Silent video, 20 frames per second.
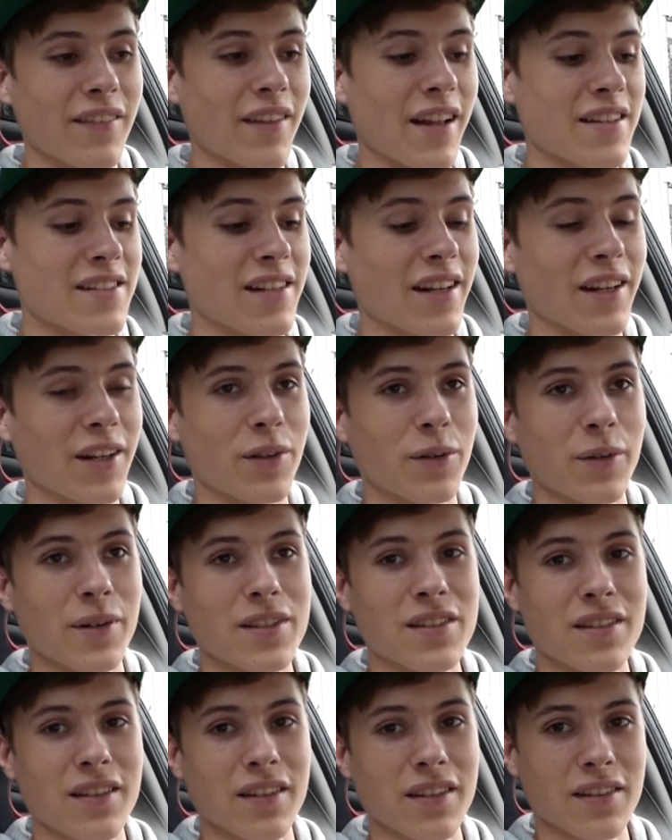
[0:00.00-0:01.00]
that's not a
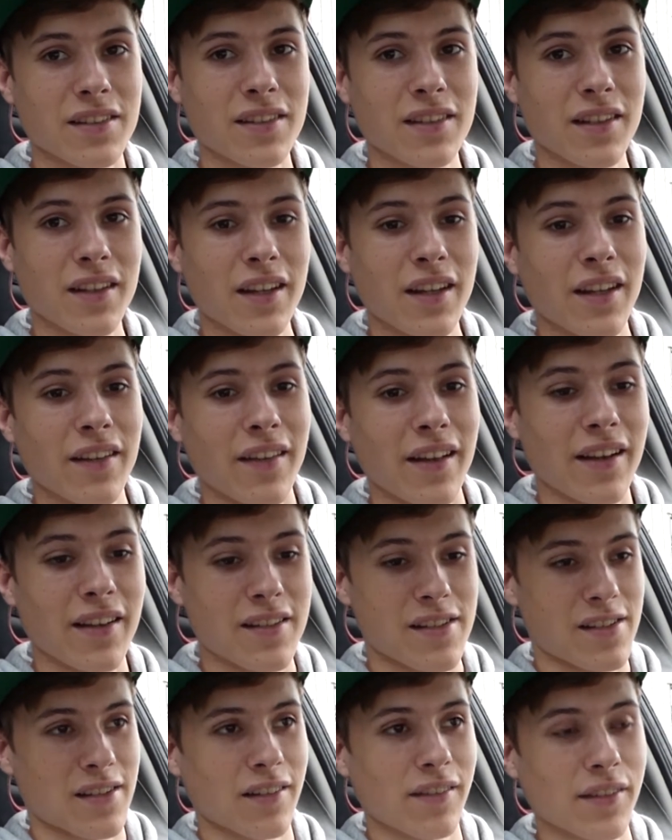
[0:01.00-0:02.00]
coincidence. That
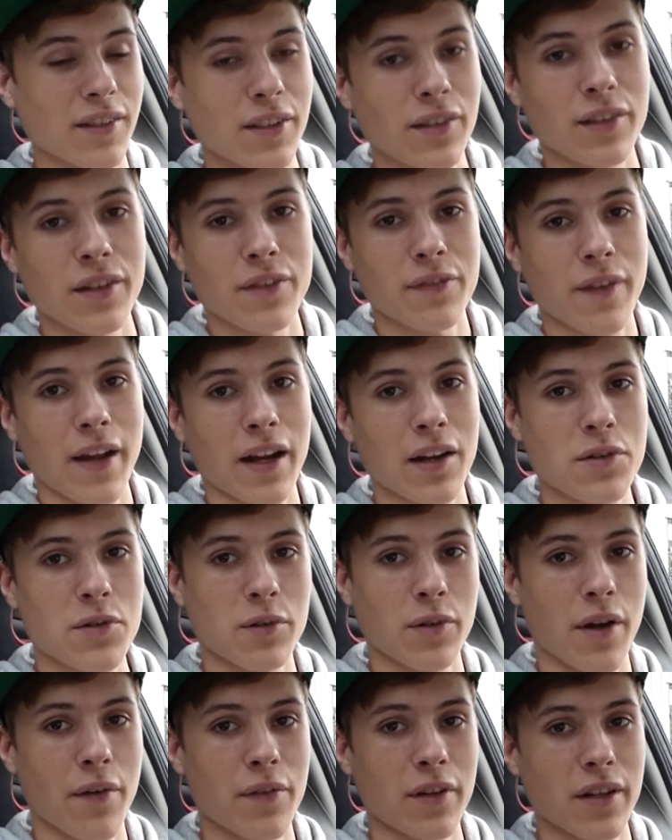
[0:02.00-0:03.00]
is literally
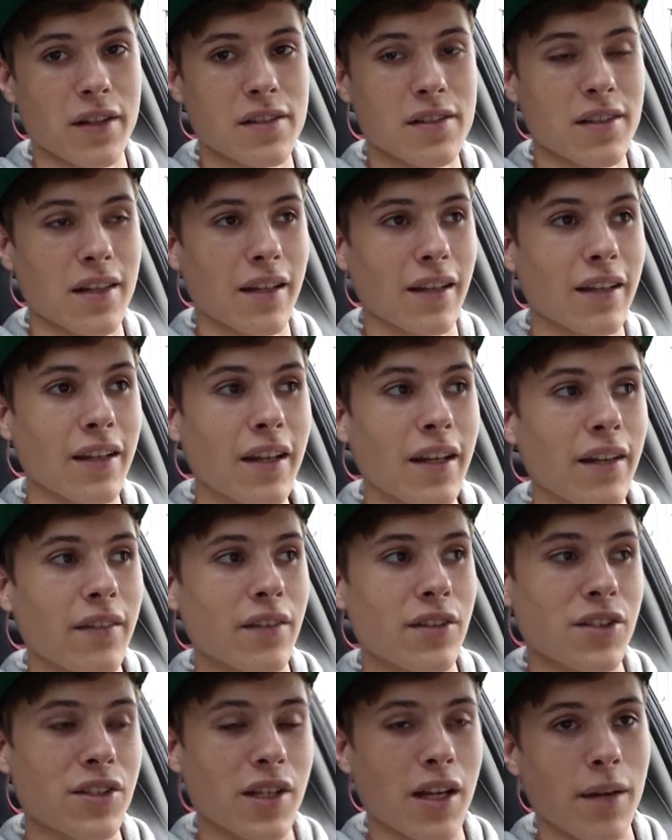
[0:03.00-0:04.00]
factual evidence that
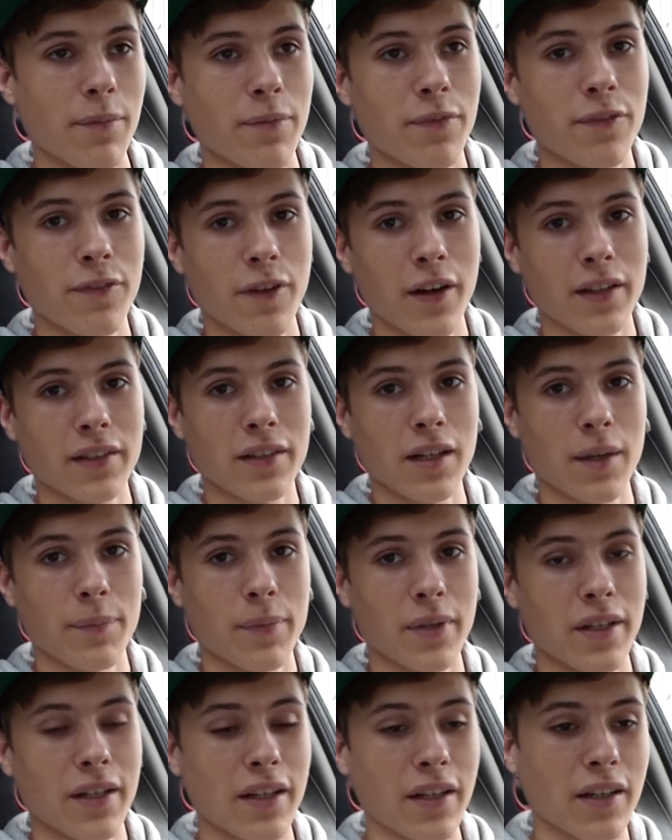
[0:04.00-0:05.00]
the shop fucked
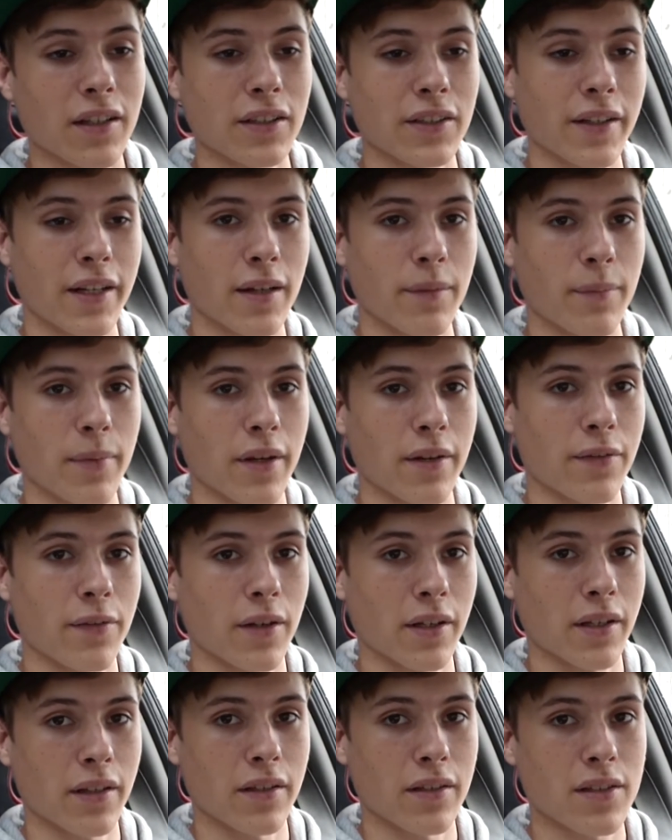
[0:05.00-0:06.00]
up and didn't clean up my
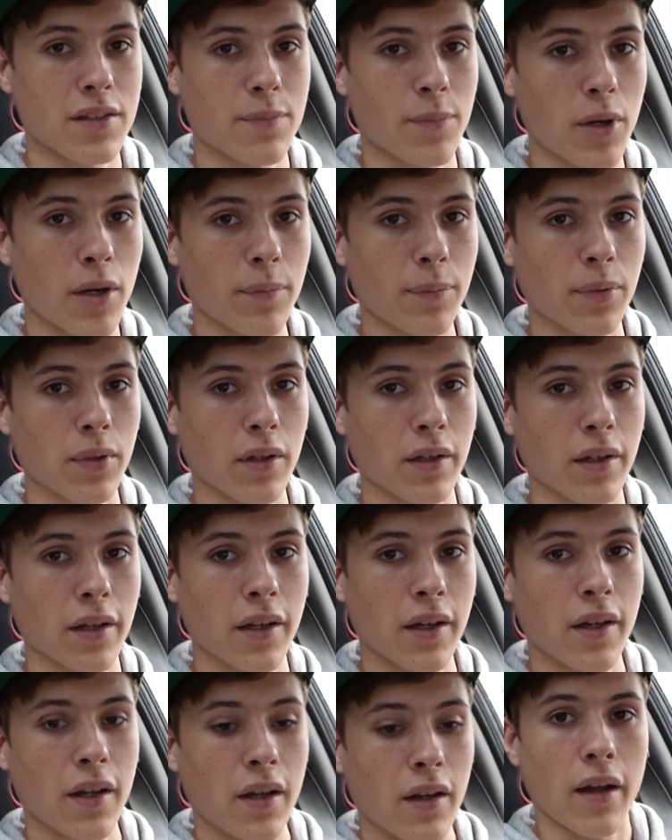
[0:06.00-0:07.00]
fucking spark plug
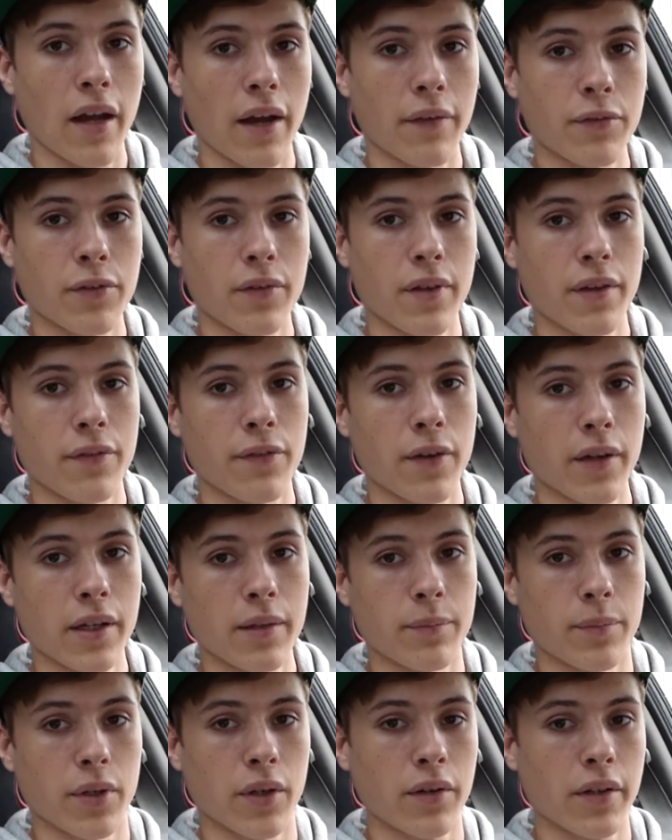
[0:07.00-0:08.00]
after they
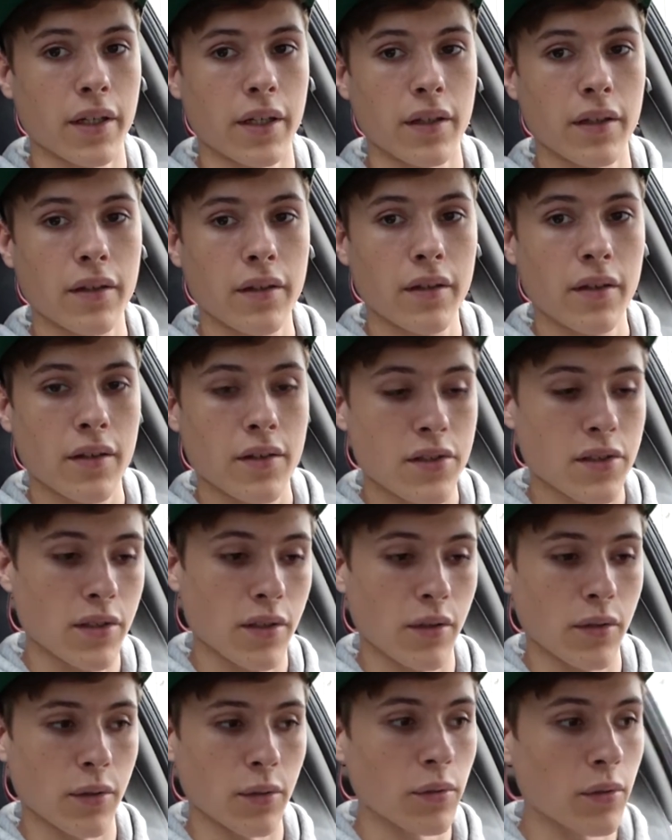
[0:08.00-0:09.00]
fucking broke it.
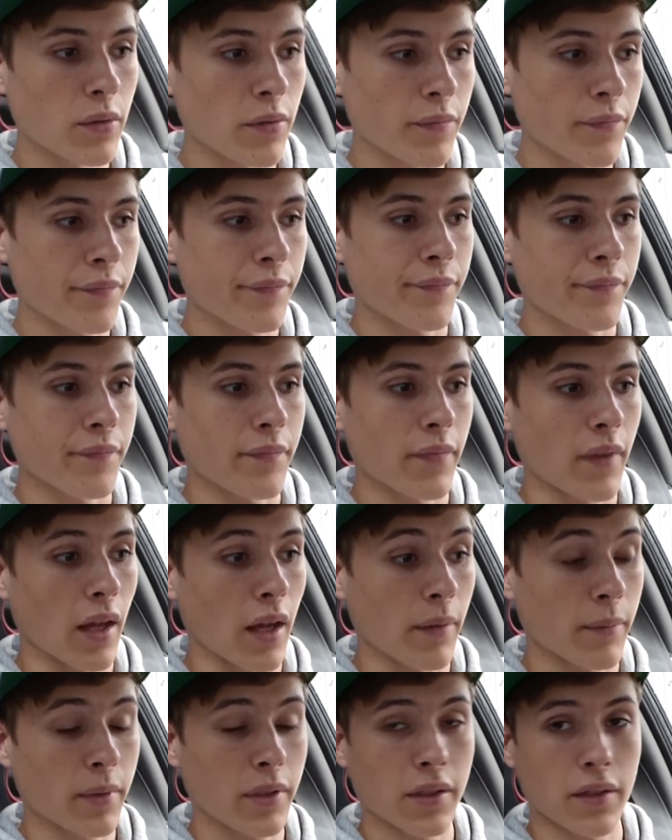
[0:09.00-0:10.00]
So,
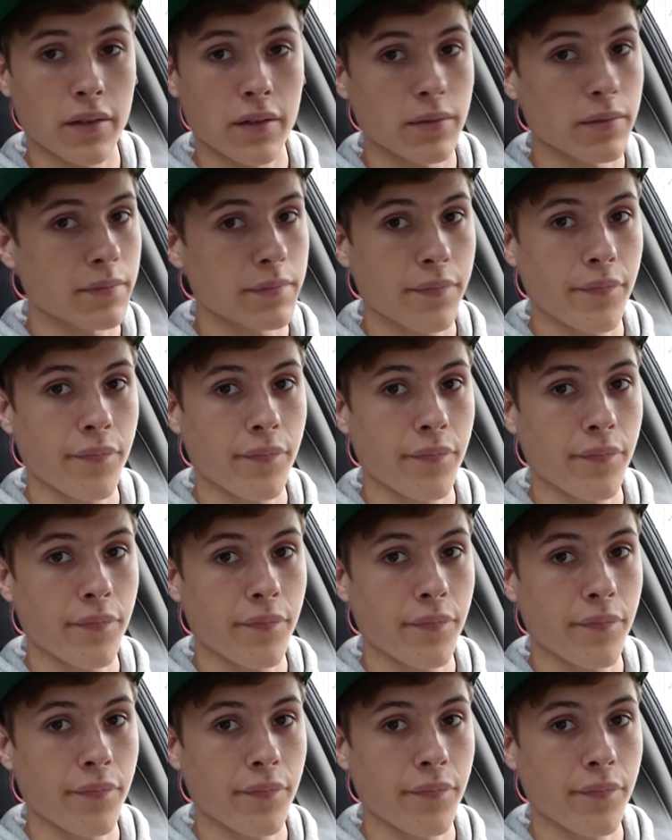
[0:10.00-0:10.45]
I'm gonna